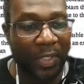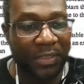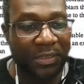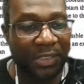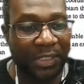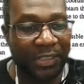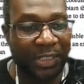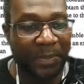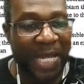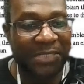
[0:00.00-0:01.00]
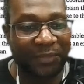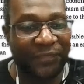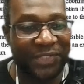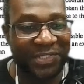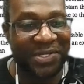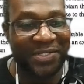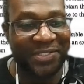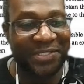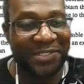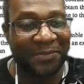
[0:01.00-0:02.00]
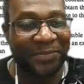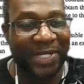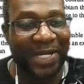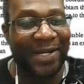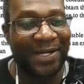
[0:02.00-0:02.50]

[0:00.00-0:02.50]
and wanting to look into plasma physics. Awesome.